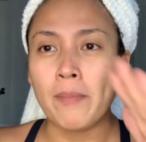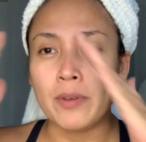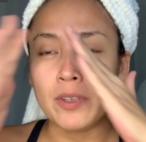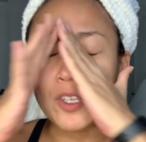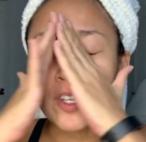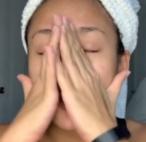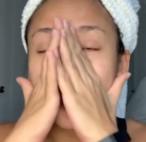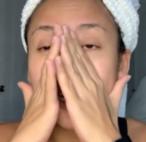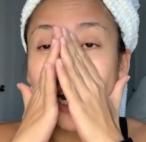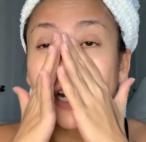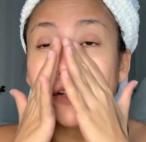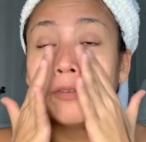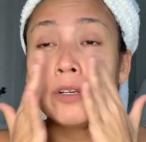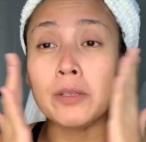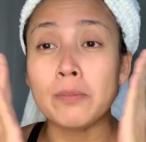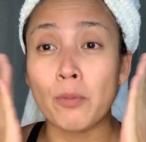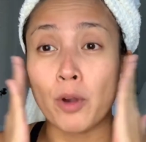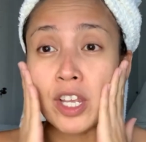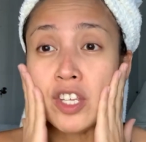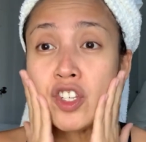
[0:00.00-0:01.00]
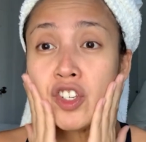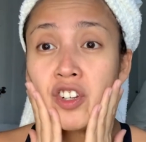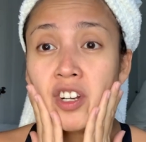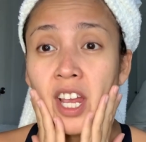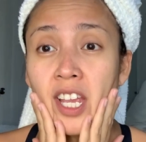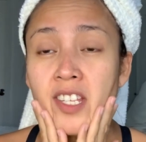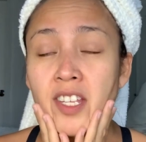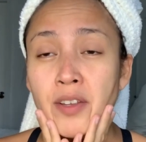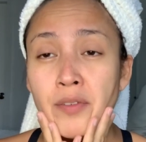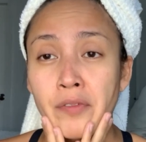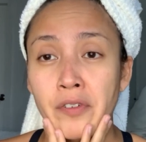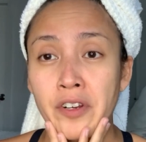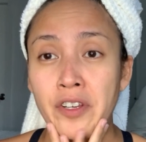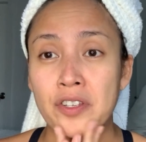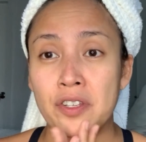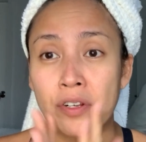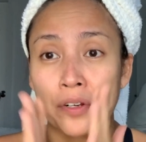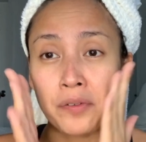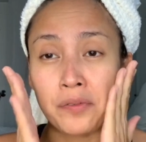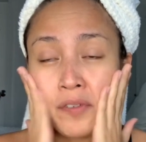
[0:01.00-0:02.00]
You start with moisturizing
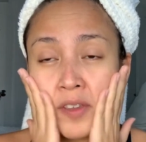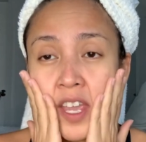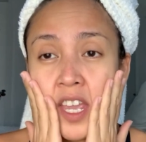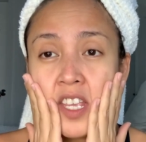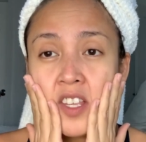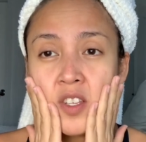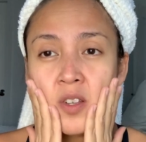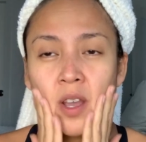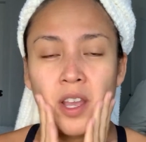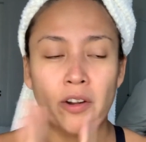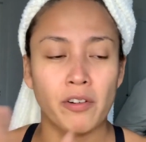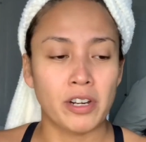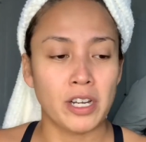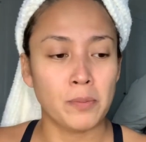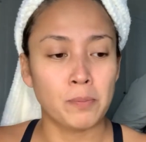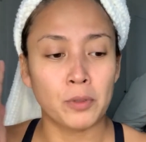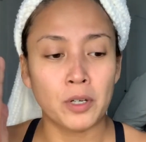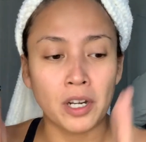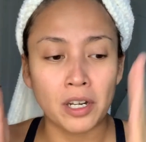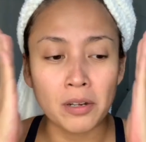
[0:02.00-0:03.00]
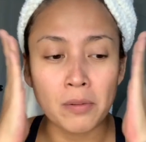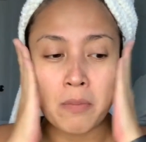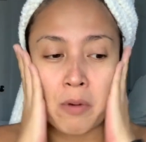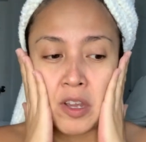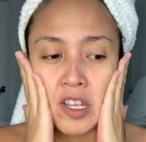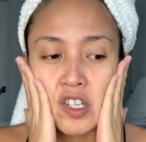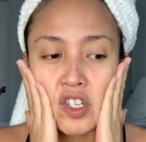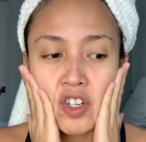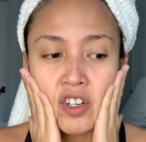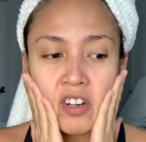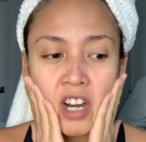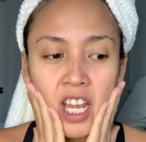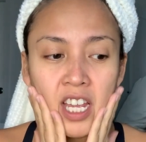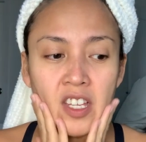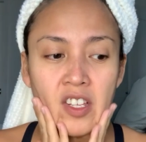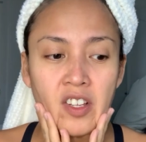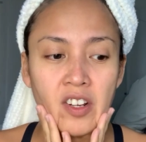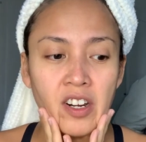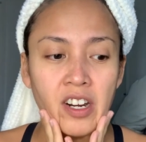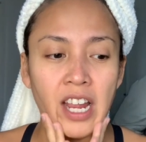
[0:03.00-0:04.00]
first your face. So I already put on a
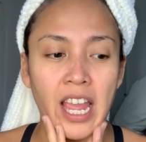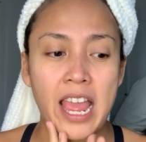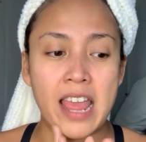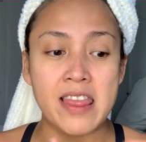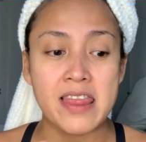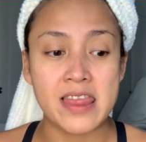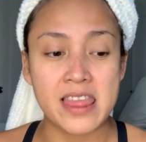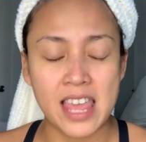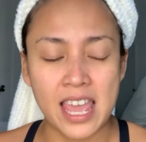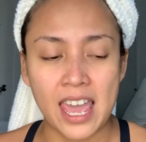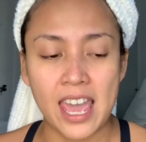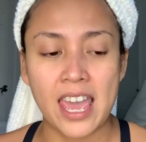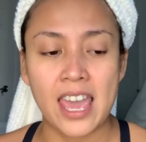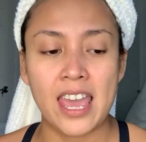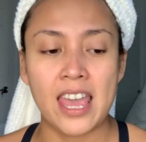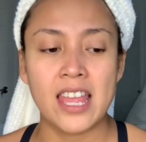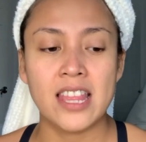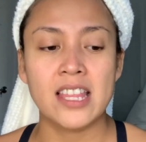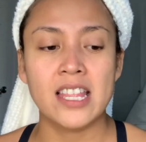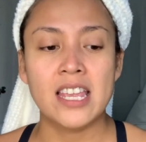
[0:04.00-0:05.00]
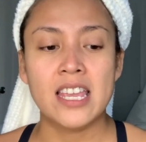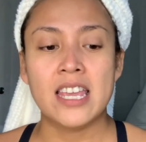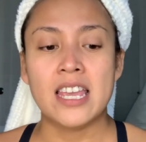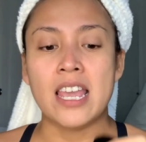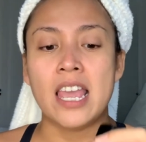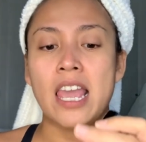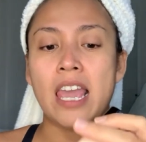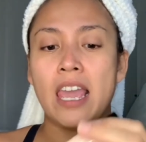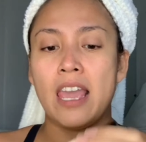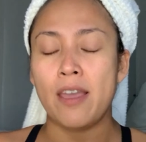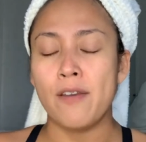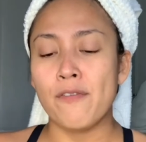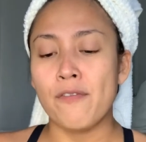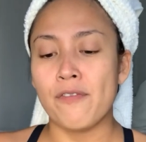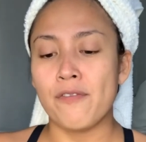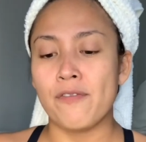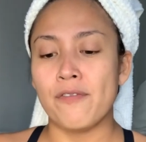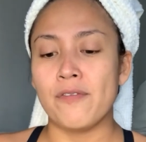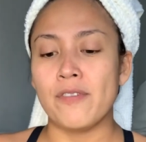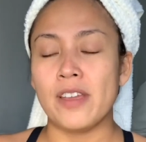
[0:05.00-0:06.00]
moisturizer. And then,
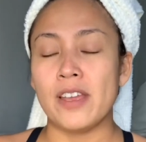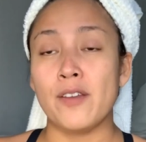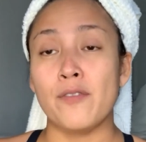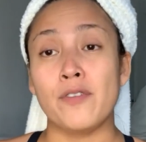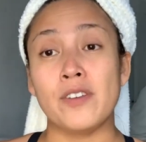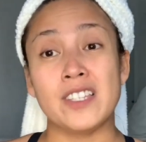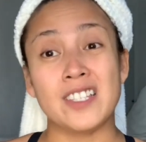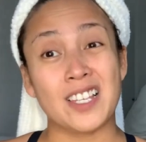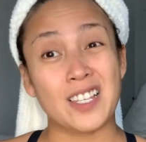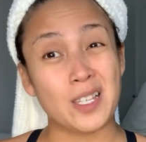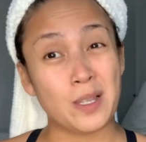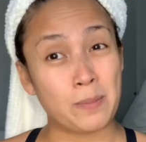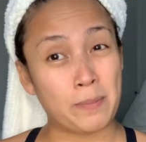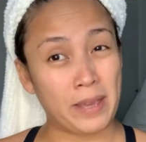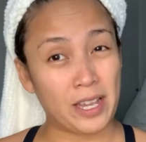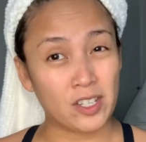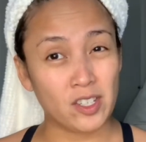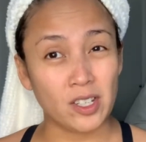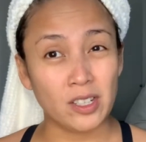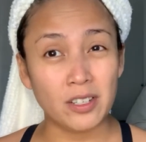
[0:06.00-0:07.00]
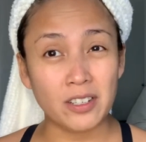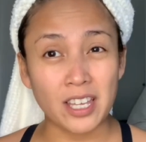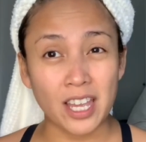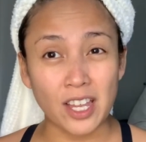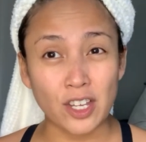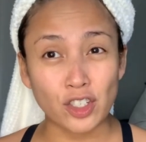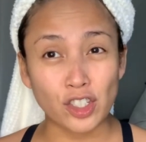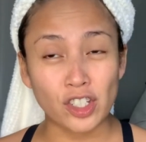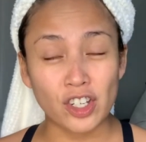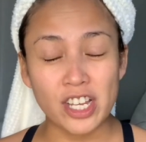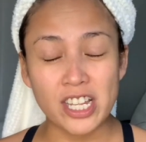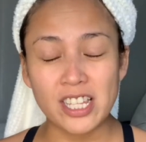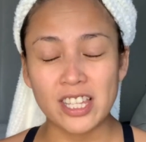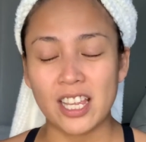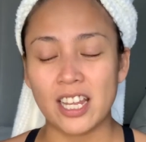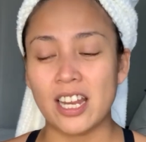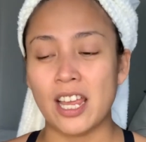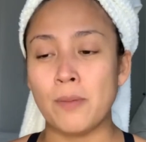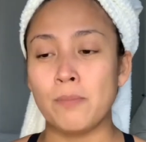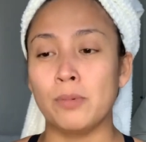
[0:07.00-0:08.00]
if it's a special
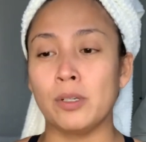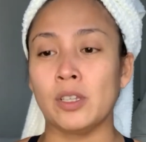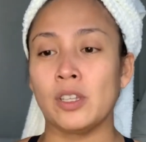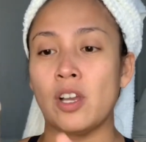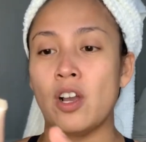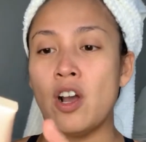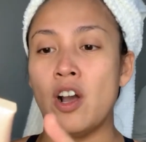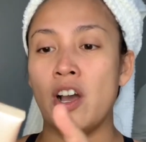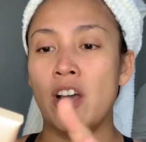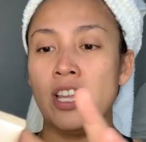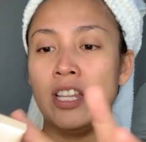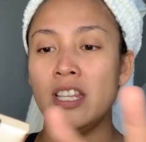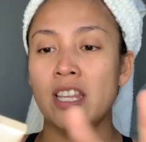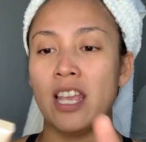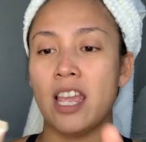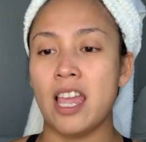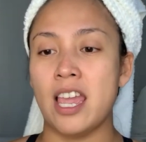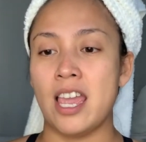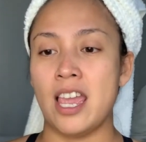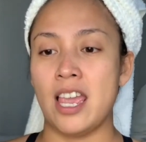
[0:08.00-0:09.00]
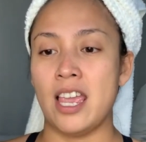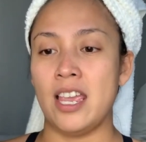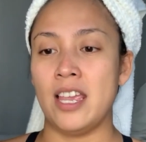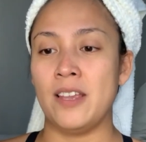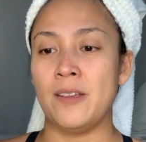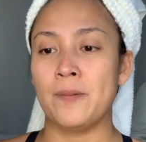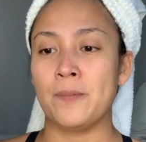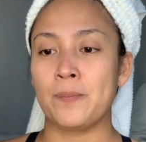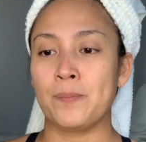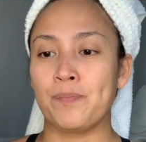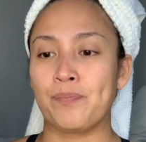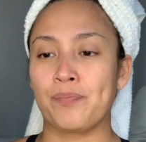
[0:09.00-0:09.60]
occasion, then I put on a